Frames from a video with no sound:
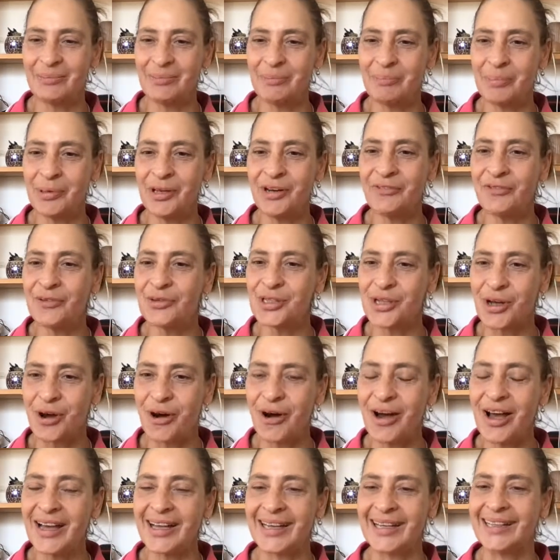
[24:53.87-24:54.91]
Beautiful
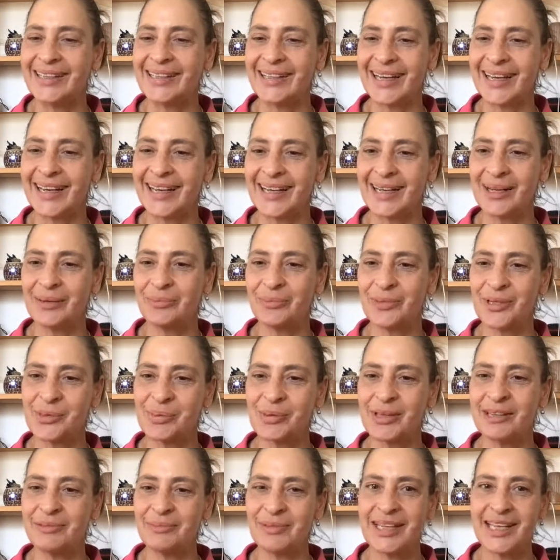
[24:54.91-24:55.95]
Ty was
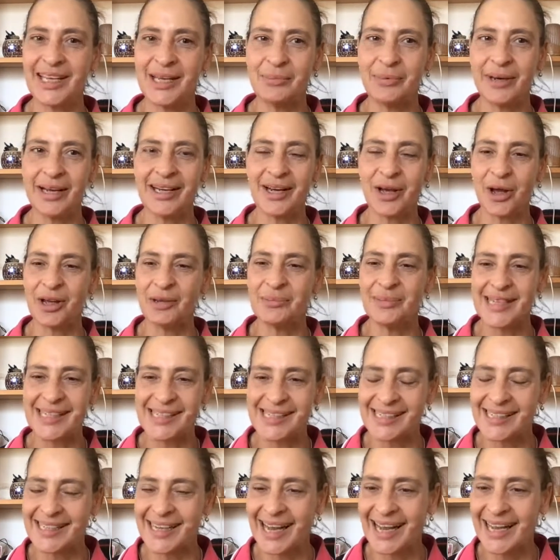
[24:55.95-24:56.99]
with me. He went home
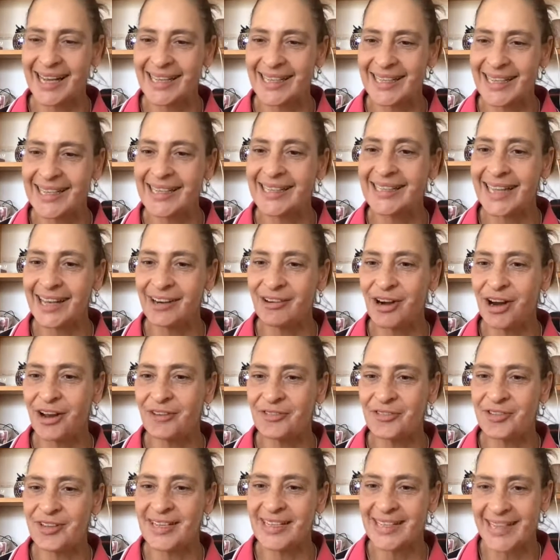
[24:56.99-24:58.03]
yesterday and they're
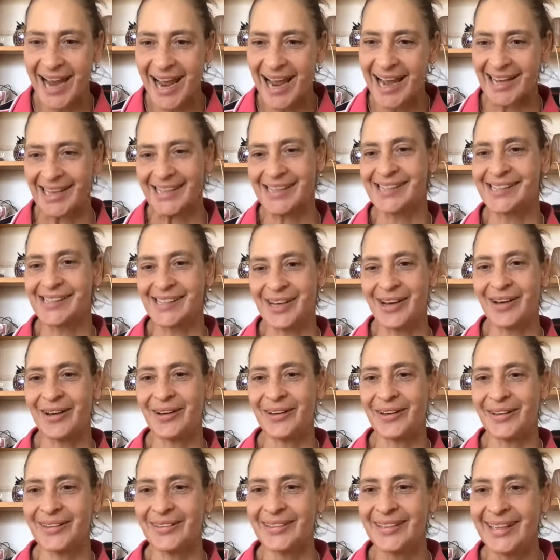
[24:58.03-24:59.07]
over in Yass.
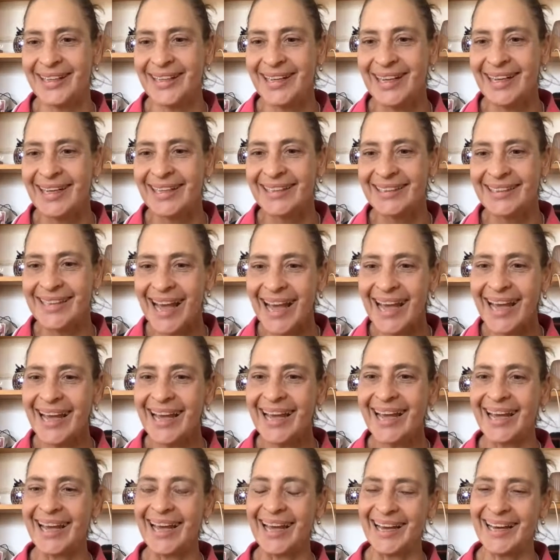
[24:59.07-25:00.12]
So
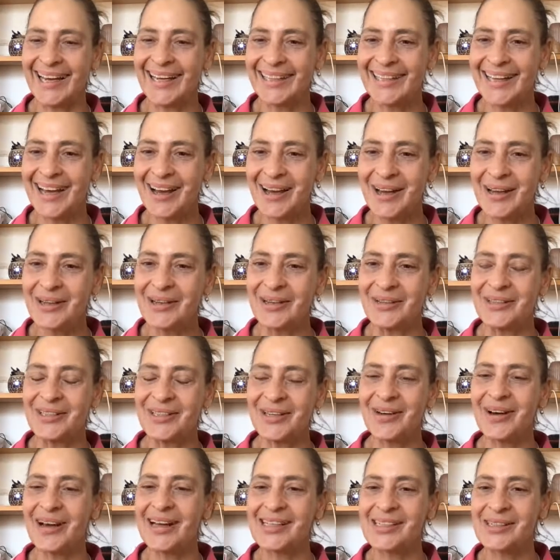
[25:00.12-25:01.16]
yeah, I know.
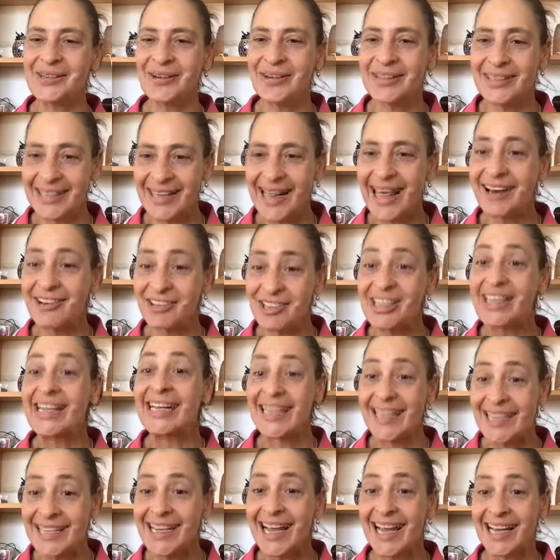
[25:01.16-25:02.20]
Ty's gone. Did they
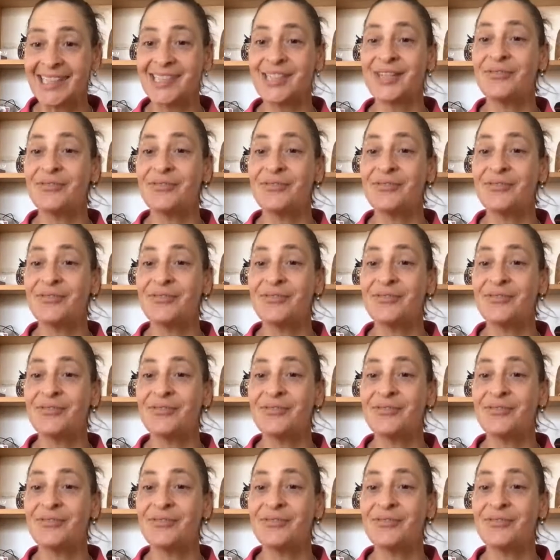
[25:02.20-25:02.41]
actually in Yass?